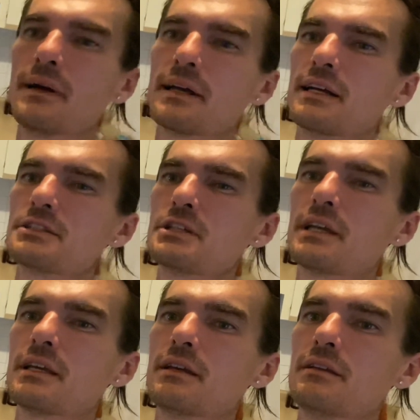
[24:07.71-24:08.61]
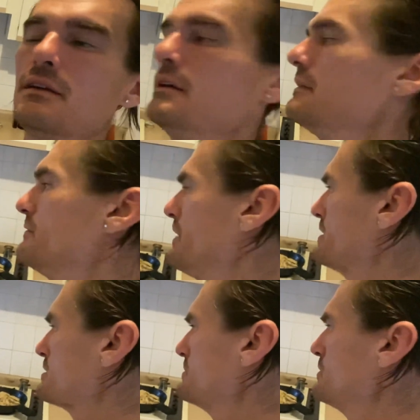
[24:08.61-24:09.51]
I got chicken,
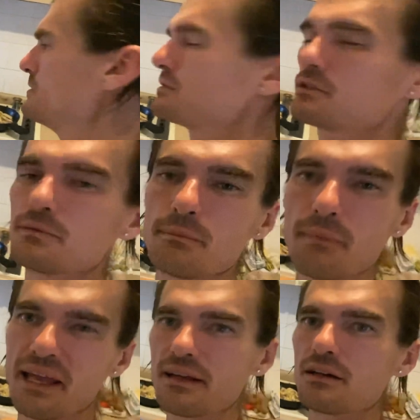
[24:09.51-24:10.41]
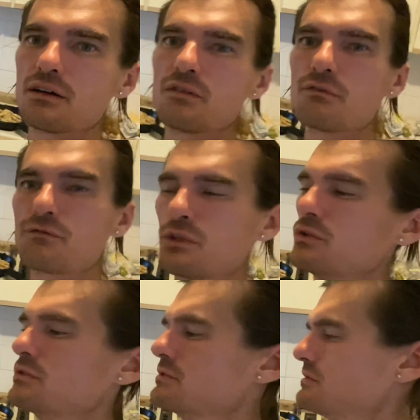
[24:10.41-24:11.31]
vegetables, mango,
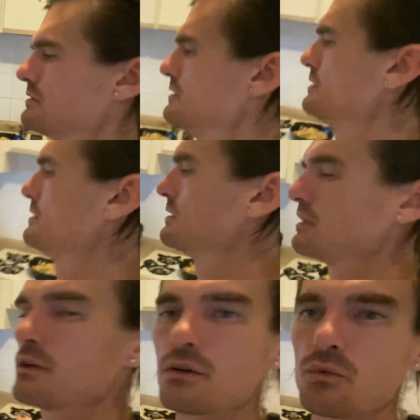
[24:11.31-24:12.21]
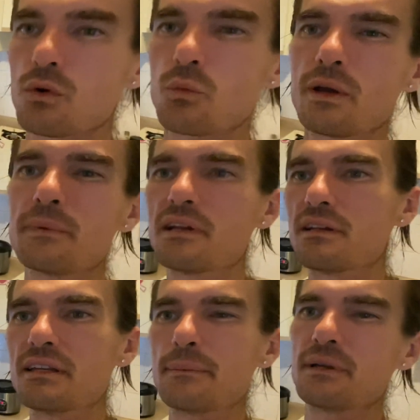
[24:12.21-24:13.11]
fruit. We're whipping
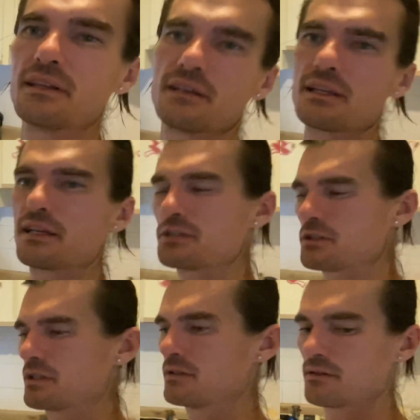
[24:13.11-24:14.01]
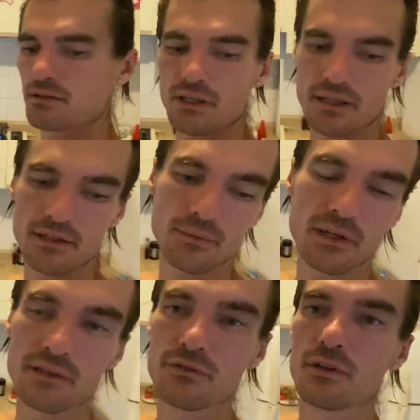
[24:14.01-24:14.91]
and dipping in the kitchen, getting it
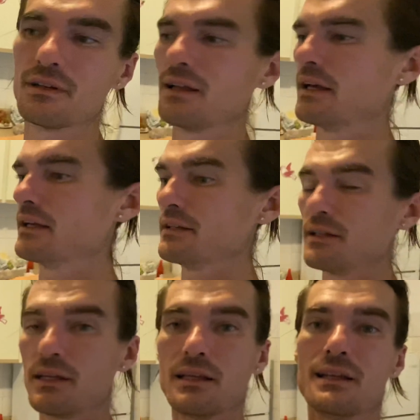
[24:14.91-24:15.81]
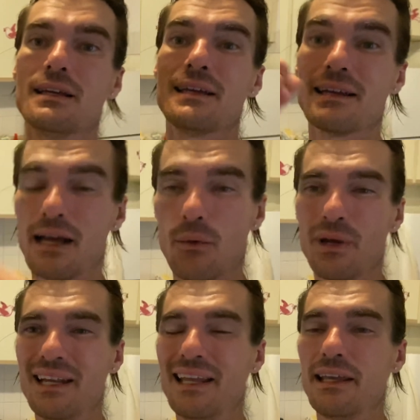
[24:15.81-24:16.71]
ready for tonight. I
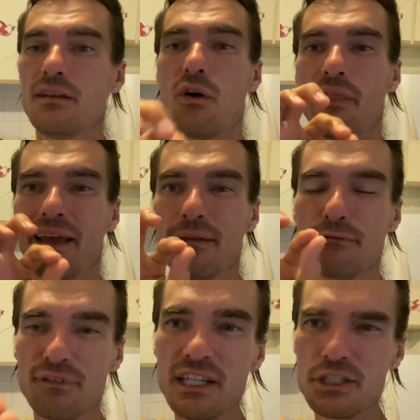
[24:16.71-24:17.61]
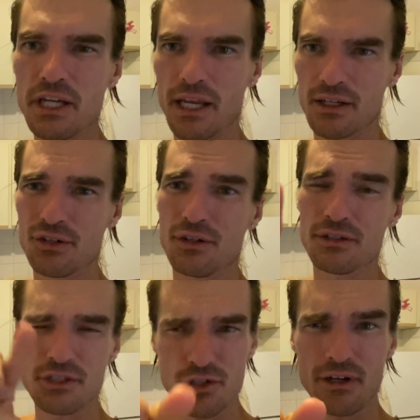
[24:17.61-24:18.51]
went in on that V-chain call.
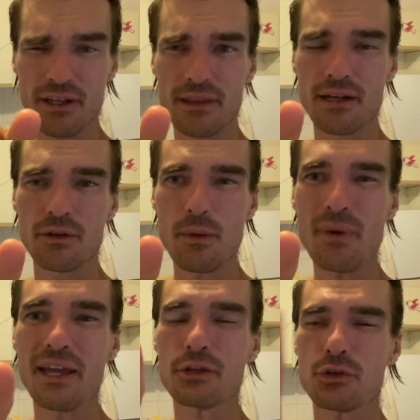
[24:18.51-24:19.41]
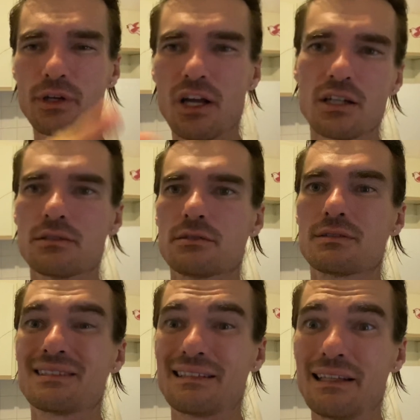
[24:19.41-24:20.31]
Did y'all get that on the Patreon?
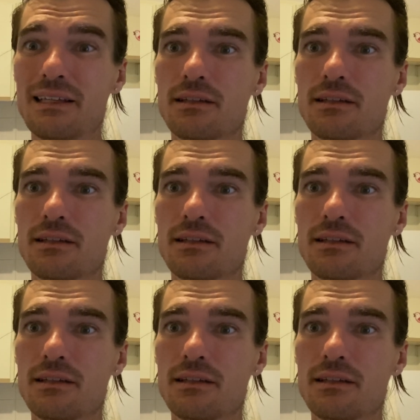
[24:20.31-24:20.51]
See?